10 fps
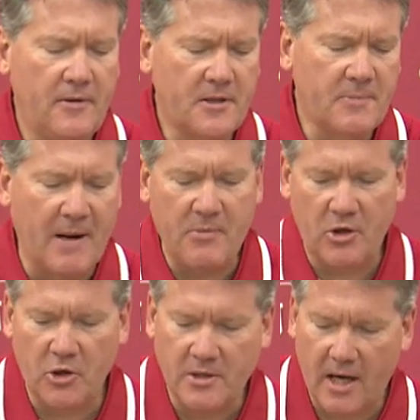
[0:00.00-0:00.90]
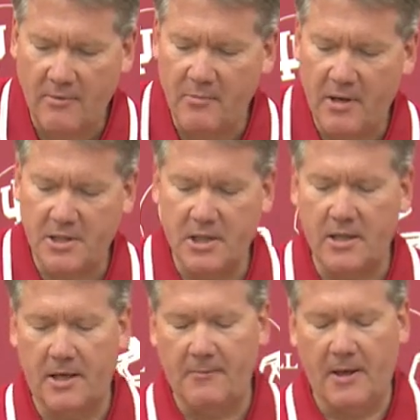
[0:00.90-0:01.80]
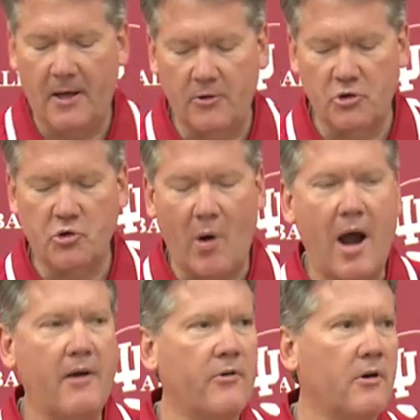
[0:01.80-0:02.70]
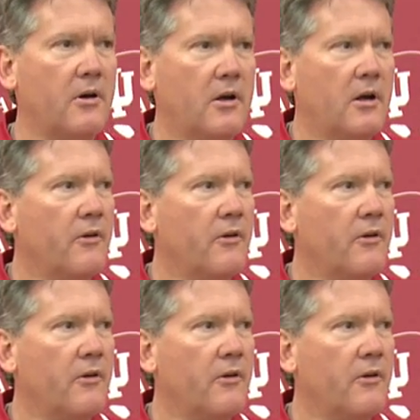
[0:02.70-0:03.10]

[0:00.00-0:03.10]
This might be a good time to mention that another driver